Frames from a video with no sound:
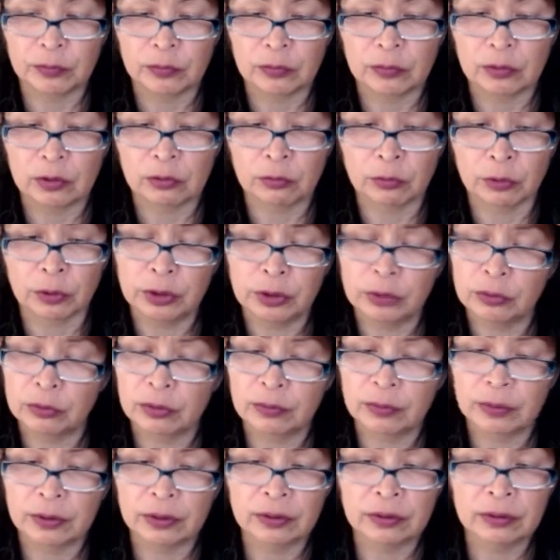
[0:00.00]

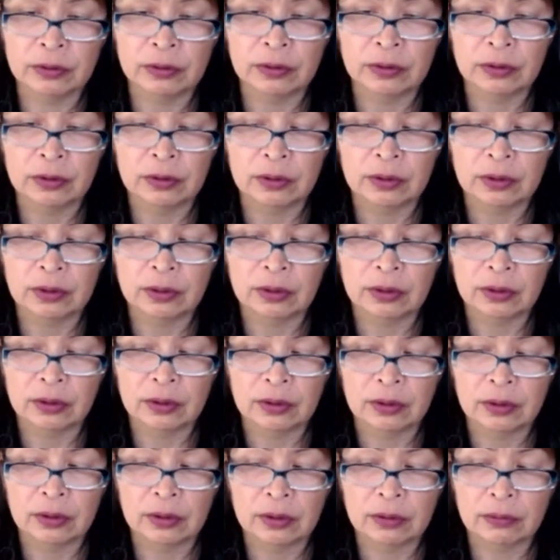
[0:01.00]
renewable,
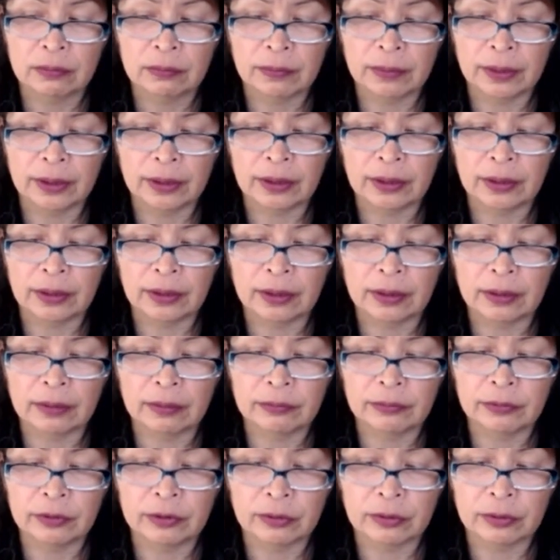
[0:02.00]
but
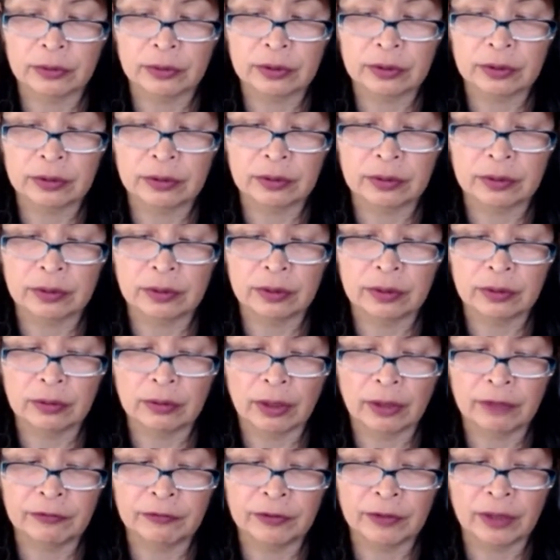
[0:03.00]
the earth,
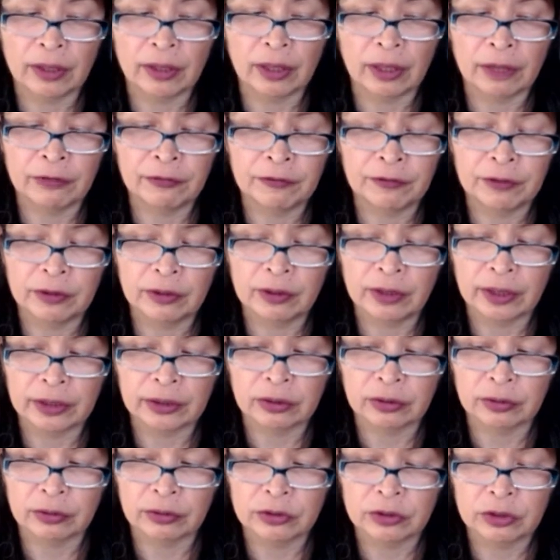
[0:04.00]
I feel like
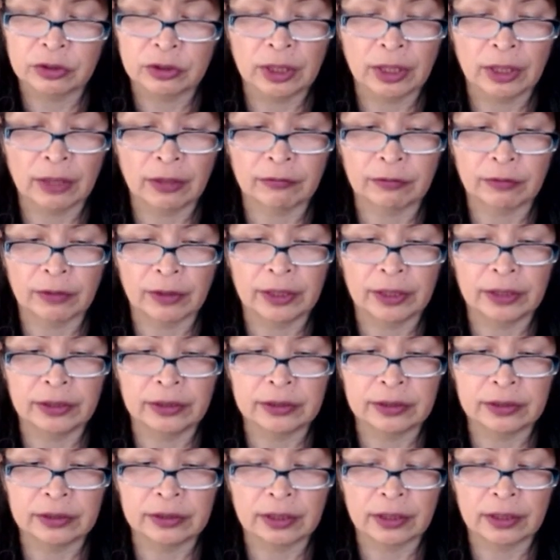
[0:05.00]
the earth should have
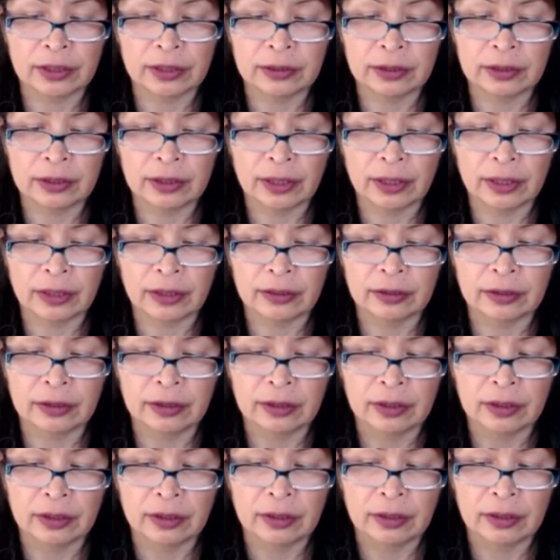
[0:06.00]
rights, and that
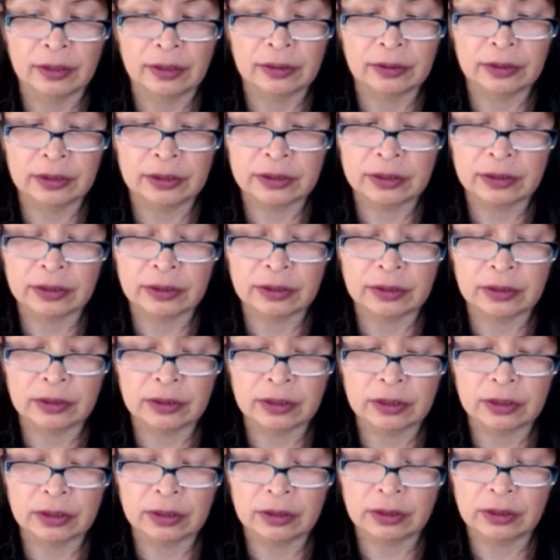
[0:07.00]
this
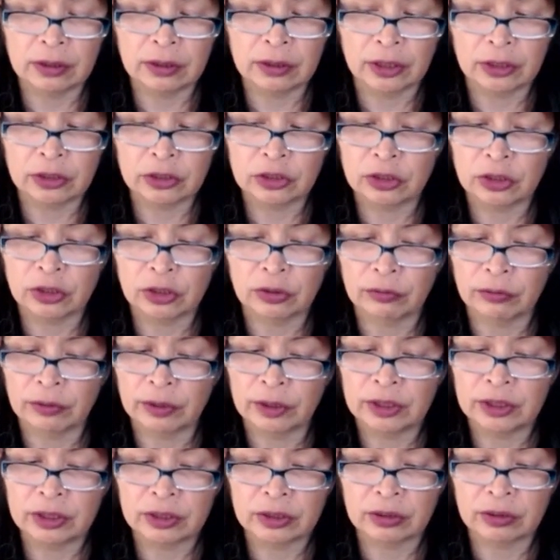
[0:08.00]
next
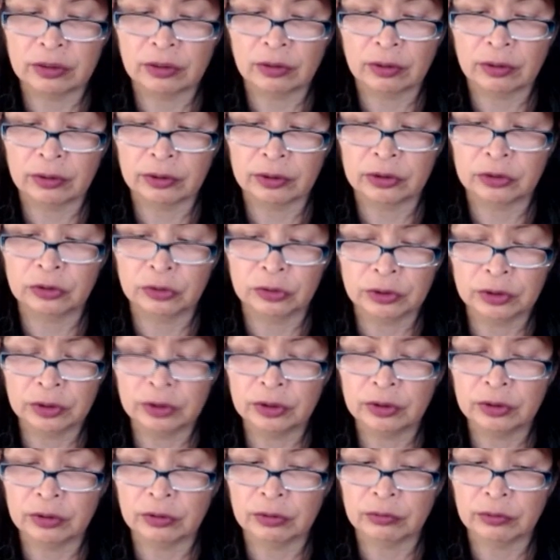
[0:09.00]
generation are
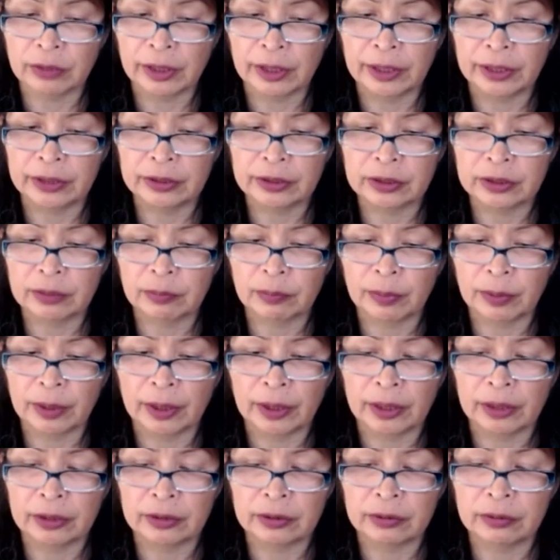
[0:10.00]
exerting their rights
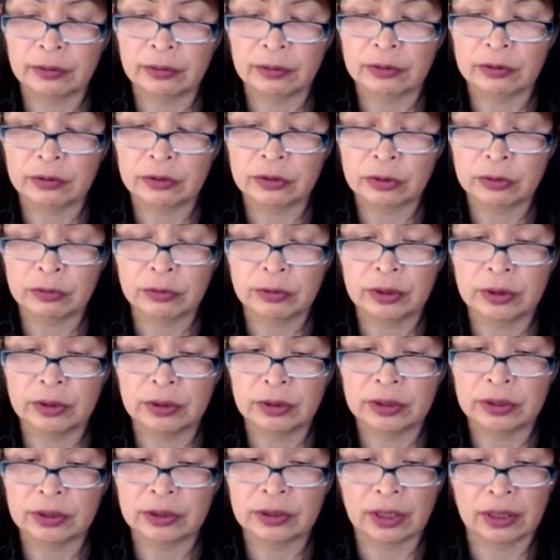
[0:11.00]
by suing
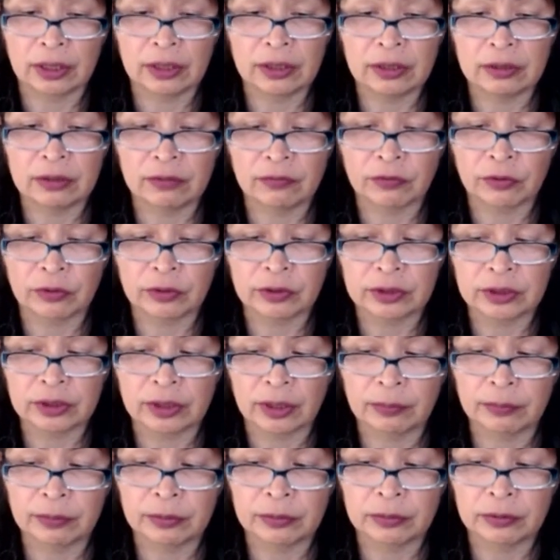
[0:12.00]
the state, for
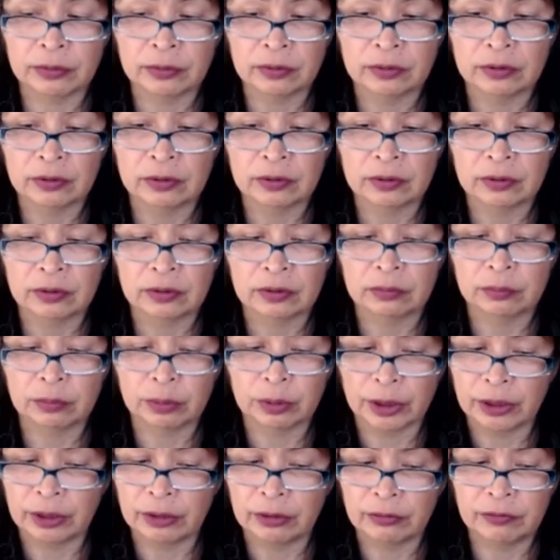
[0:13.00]
example,
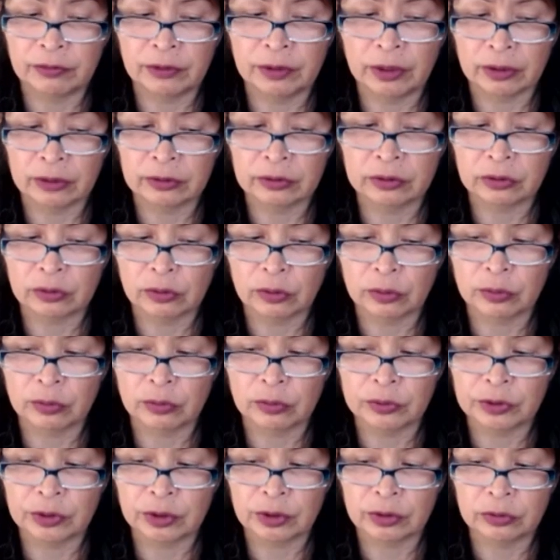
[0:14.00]
brave young
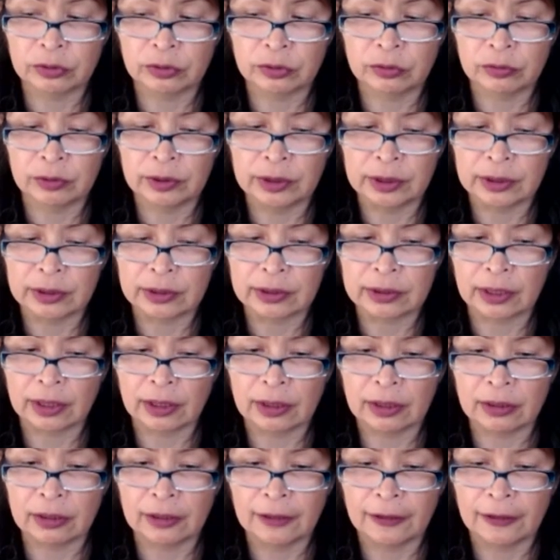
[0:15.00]
souls that are suing the state.